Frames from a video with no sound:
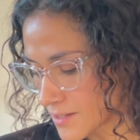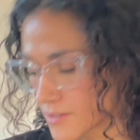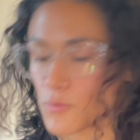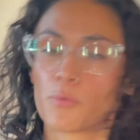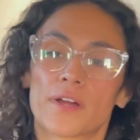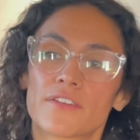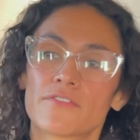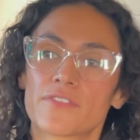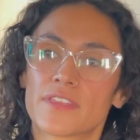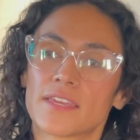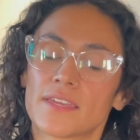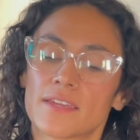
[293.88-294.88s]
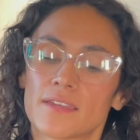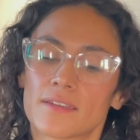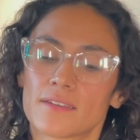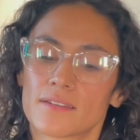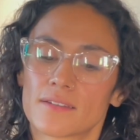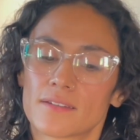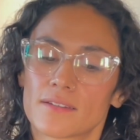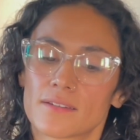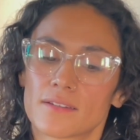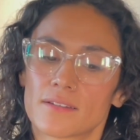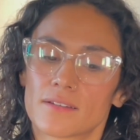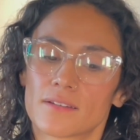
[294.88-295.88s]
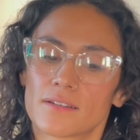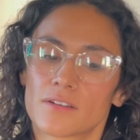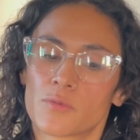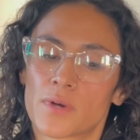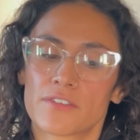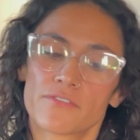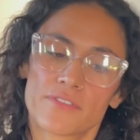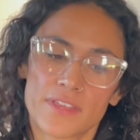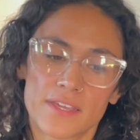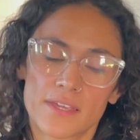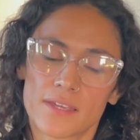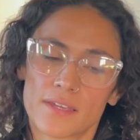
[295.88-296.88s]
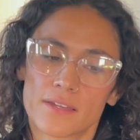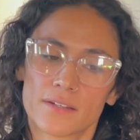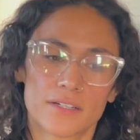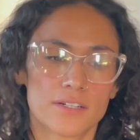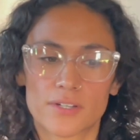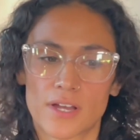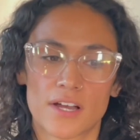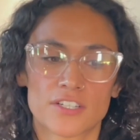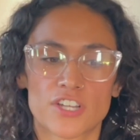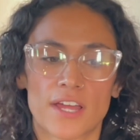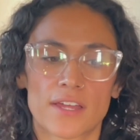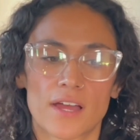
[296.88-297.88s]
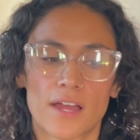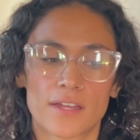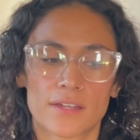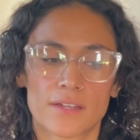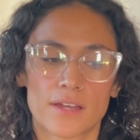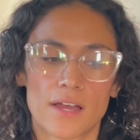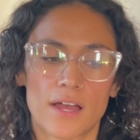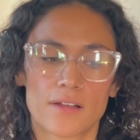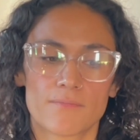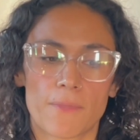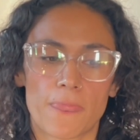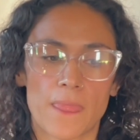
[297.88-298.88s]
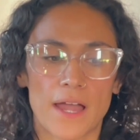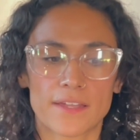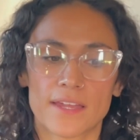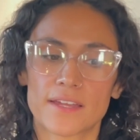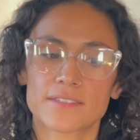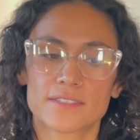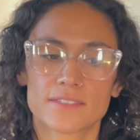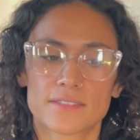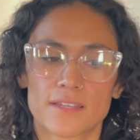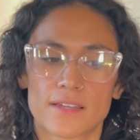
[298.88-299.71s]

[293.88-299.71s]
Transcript: One of the, oh gosh, I guess,